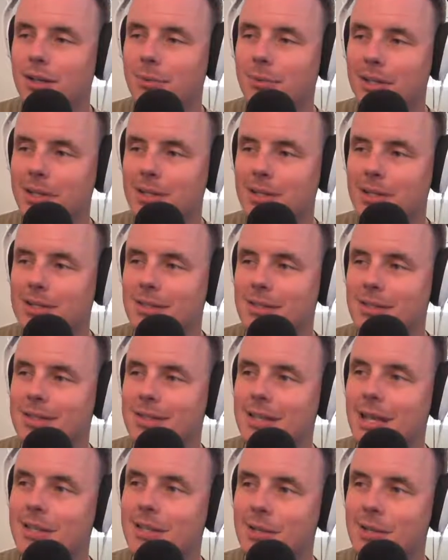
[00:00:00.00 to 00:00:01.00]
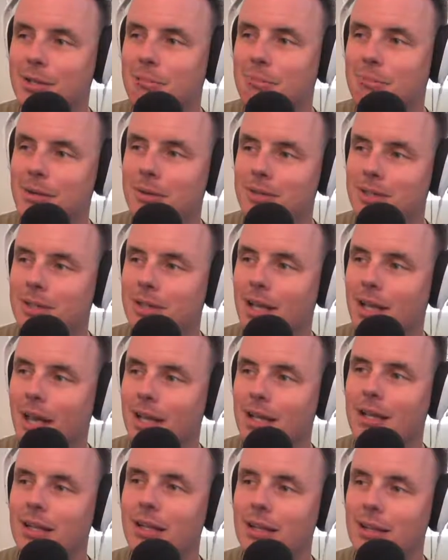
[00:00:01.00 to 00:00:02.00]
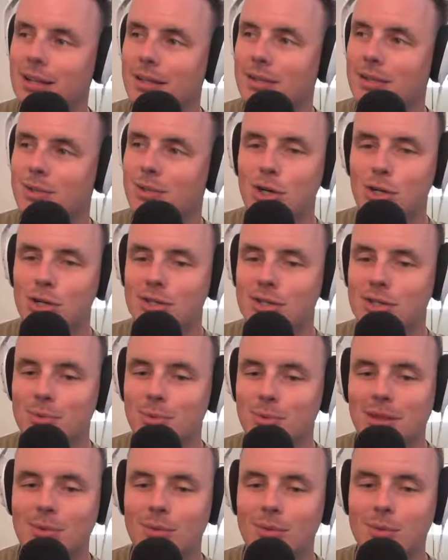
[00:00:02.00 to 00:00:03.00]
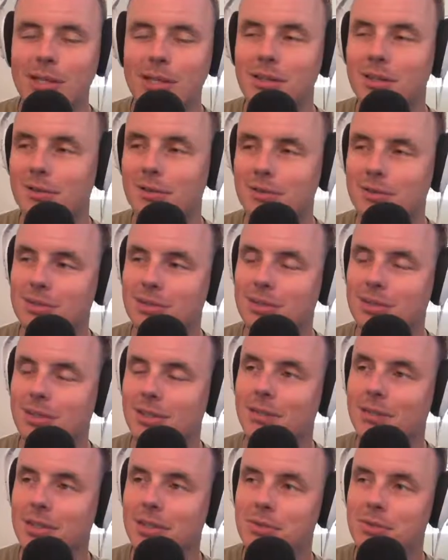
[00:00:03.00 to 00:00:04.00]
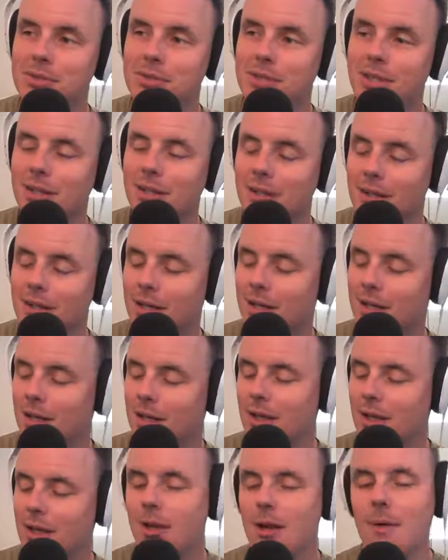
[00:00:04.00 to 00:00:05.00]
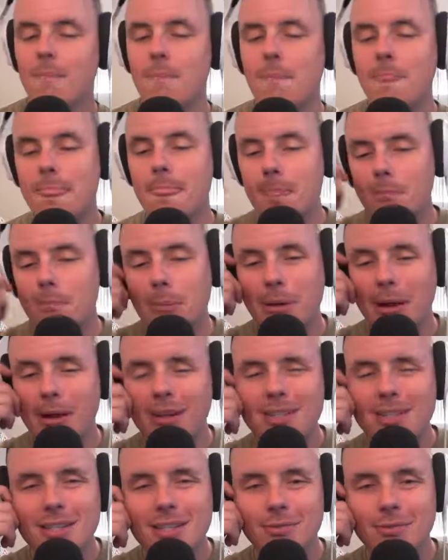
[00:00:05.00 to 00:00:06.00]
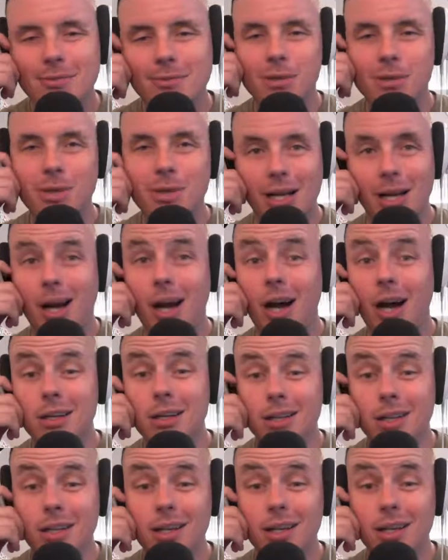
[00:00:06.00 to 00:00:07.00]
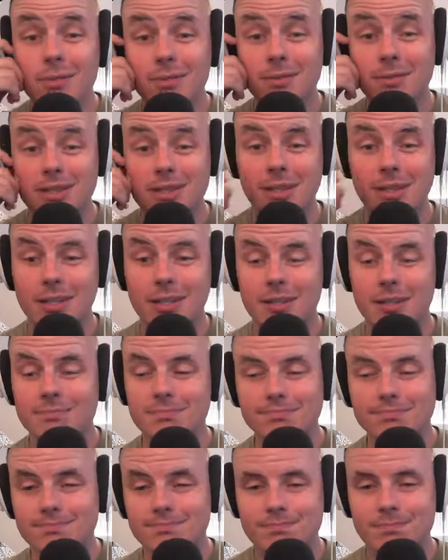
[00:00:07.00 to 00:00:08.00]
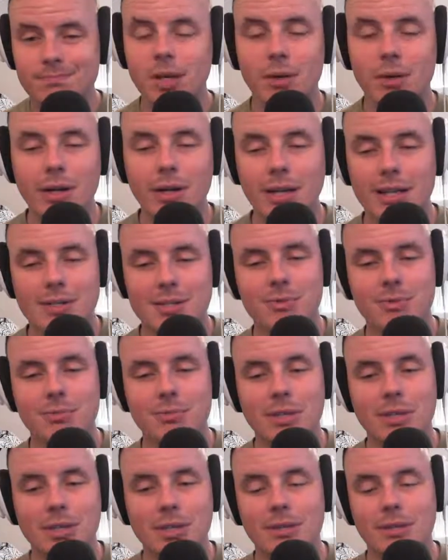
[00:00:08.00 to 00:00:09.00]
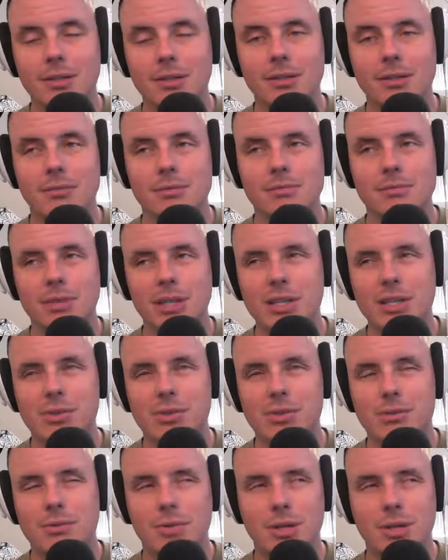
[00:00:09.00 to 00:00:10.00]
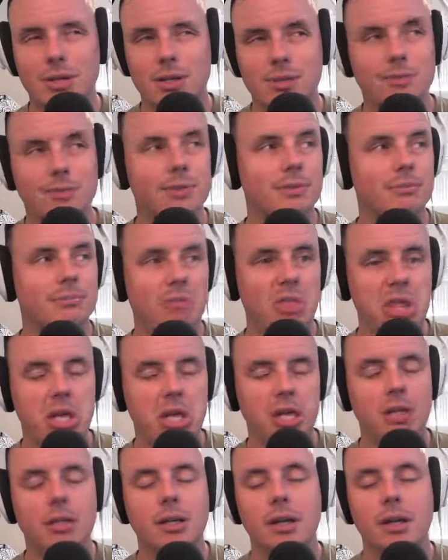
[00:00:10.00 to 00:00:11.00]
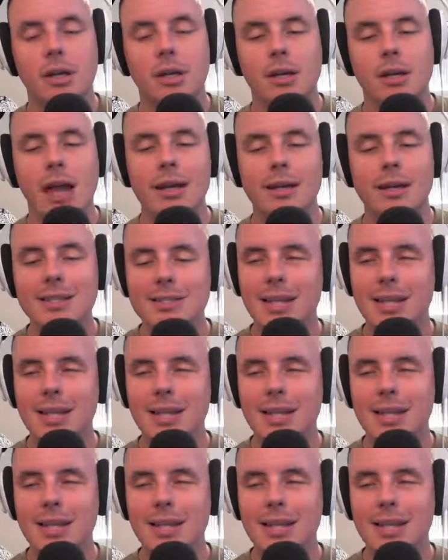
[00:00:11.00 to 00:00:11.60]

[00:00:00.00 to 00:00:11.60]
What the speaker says: with its center mounted headlight that turns with the wheel is kind of an interesting thing. My parents have a Buick Enclave. It's like an SUV-ish crossover thing, and its